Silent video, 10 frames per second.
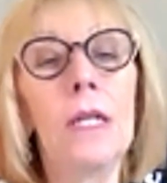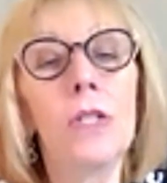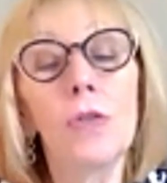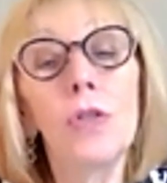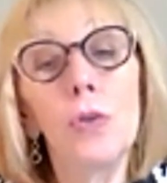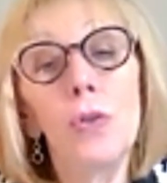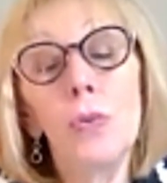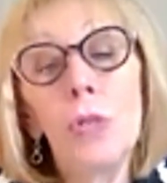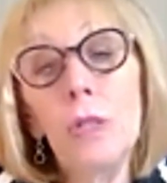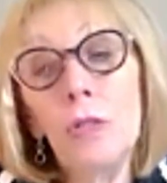So
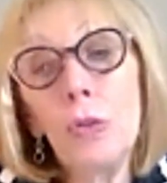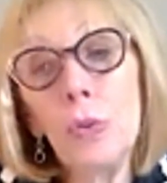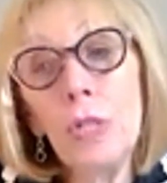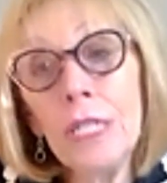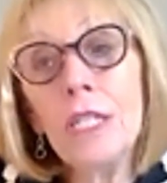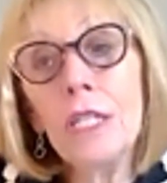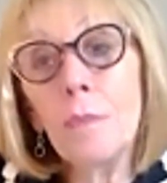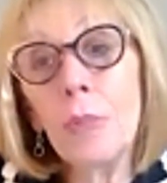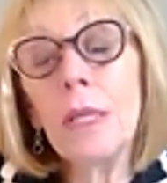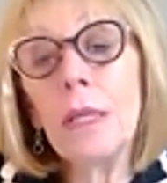you need to
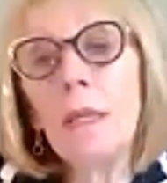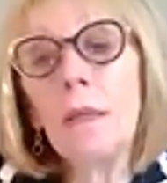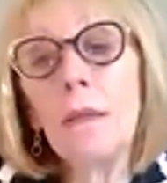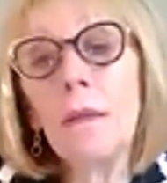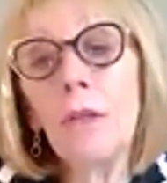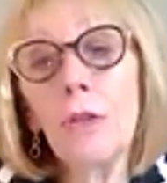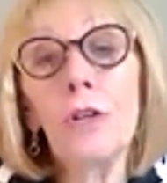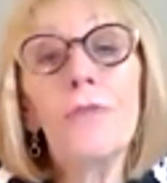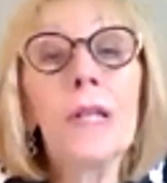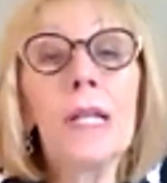be,
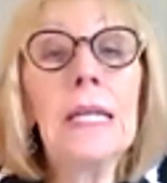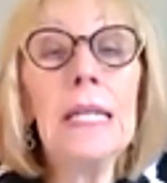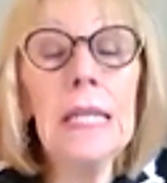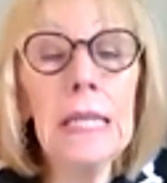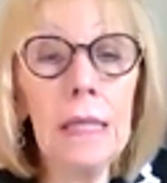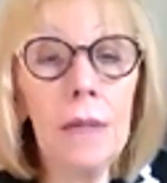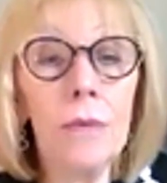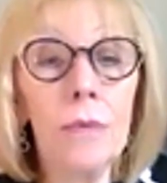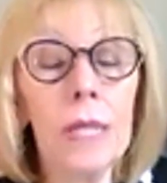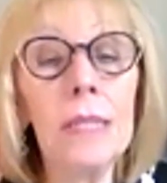you're filling a need,
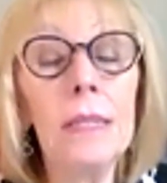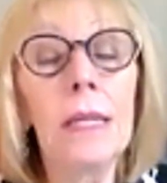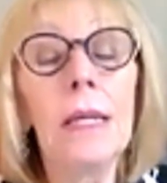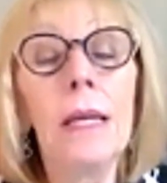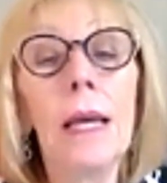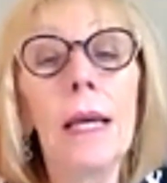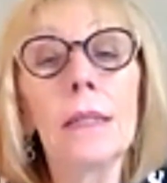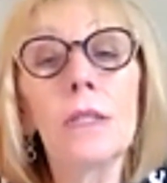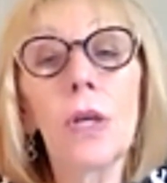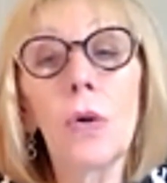right?
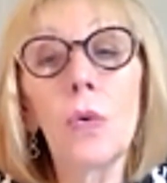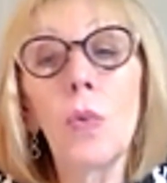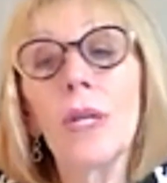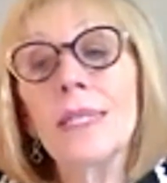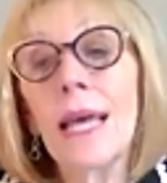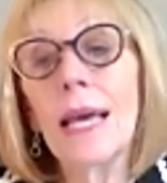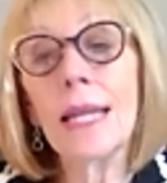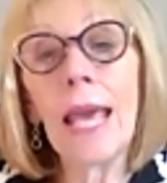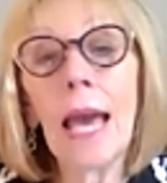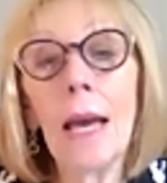And so what is
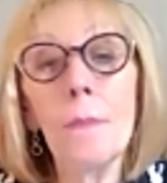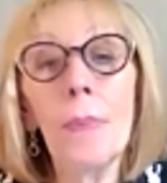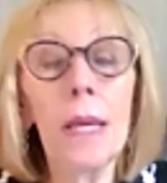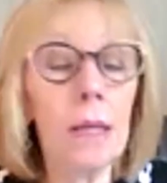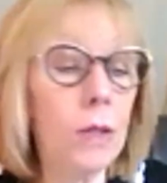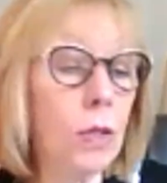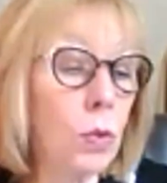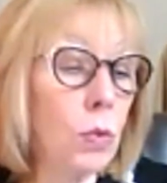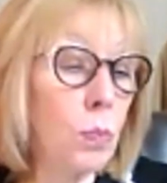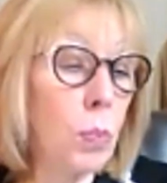that gap? And are
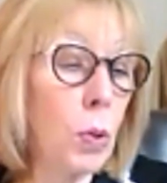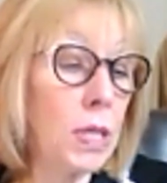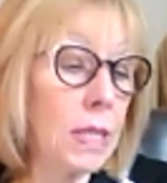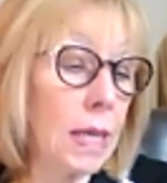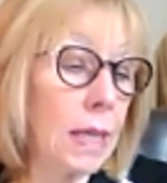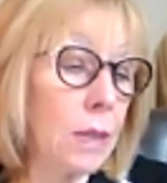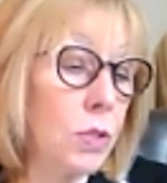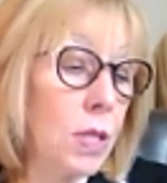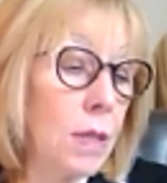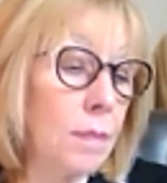you pointing that out
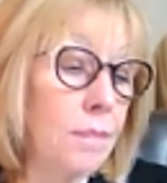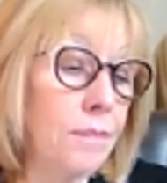to them?